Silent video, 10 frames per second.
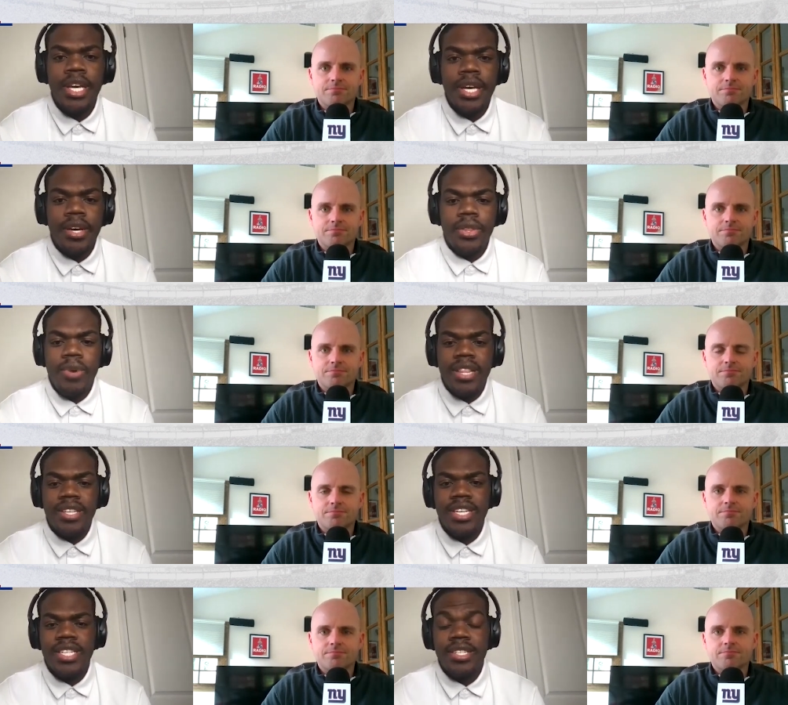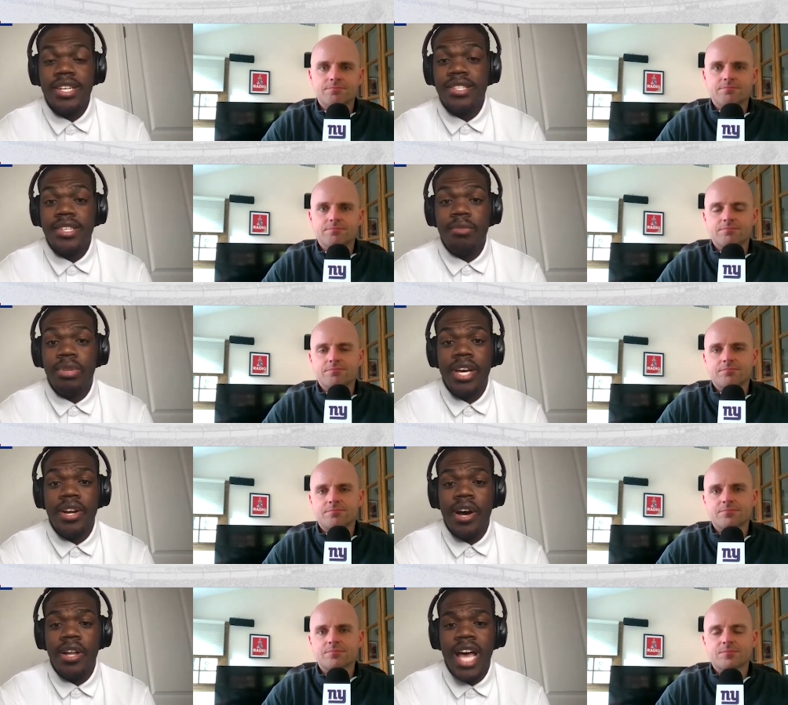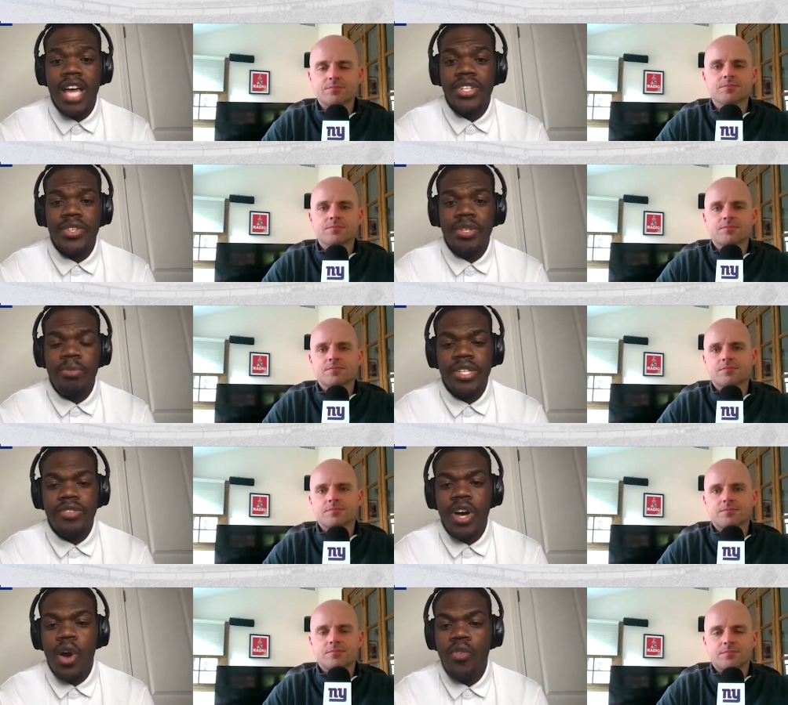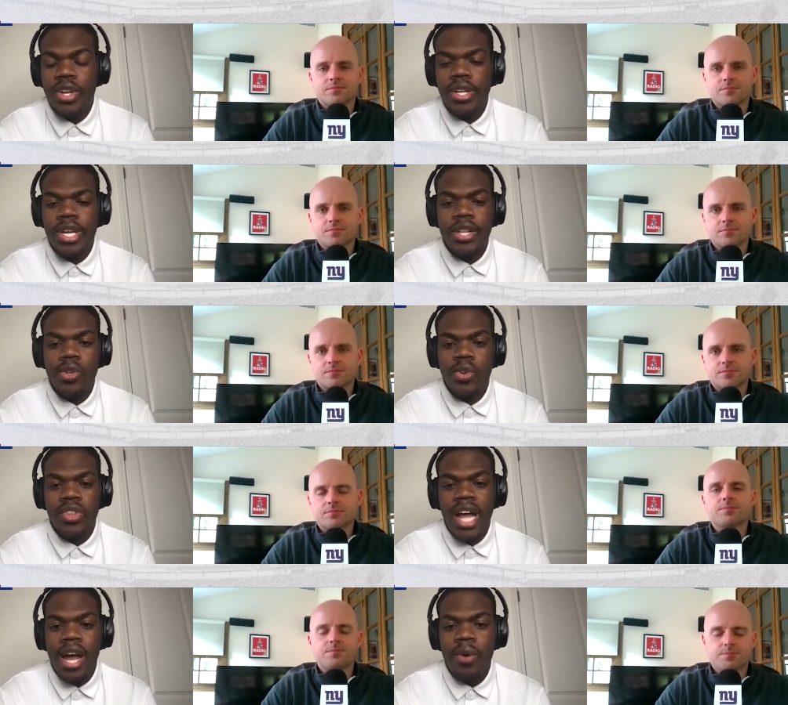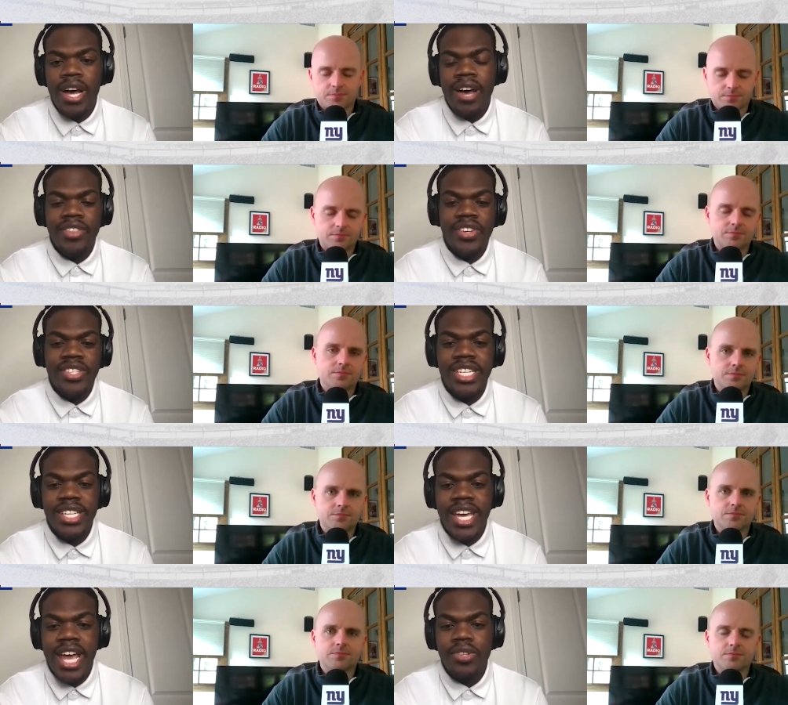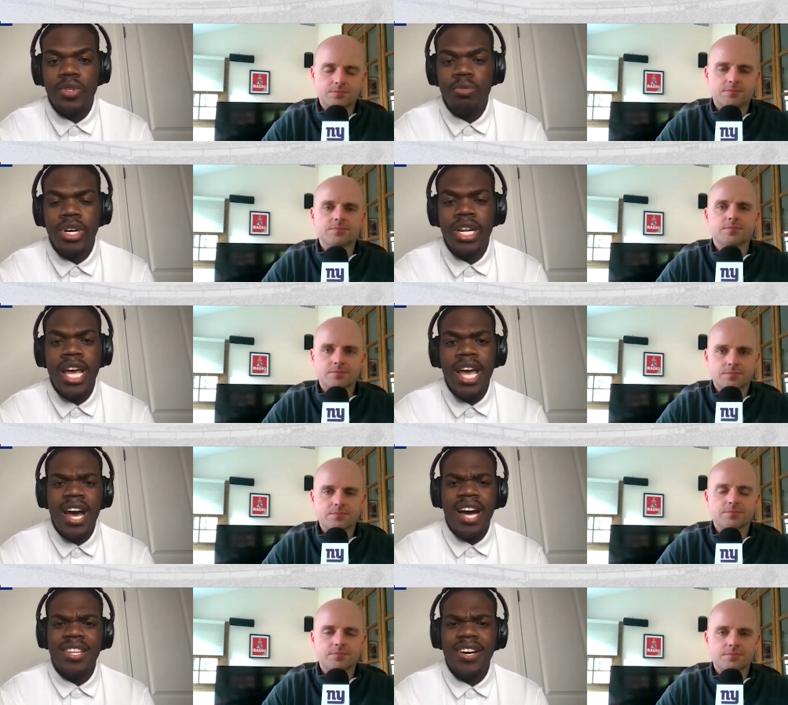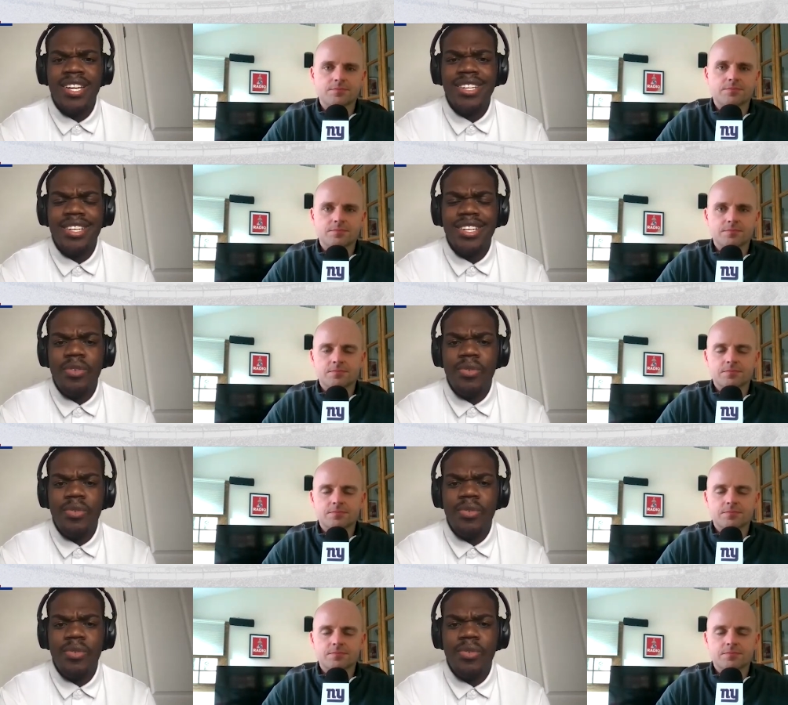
Speaker 1: uh, throughout the season. Didn't see him play at all last year just because of COVID and Northern Iowa having their season canceled. But I thought he did a